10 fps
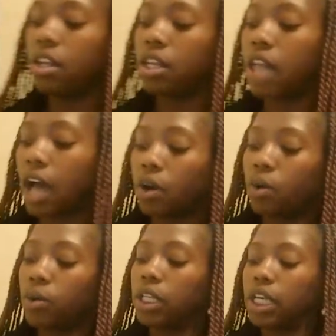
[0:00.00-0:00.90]
not
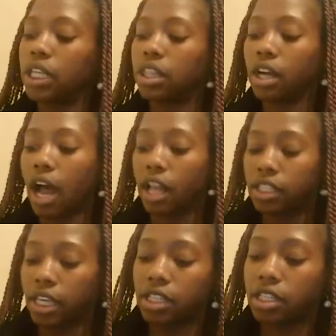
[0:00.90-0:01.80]
only the
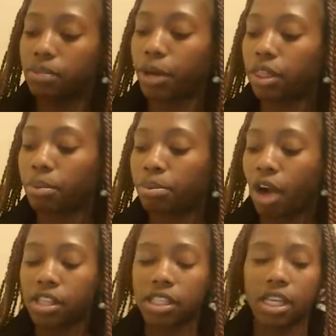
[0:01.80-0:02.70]
content but the
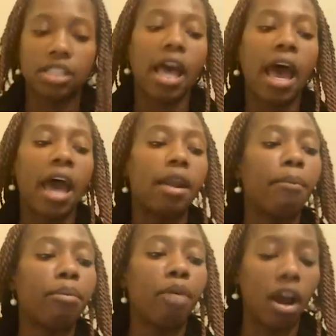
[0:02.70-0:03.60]
process and
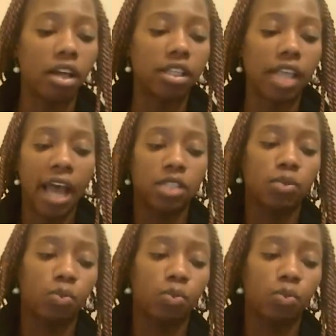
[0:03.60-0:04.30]
product as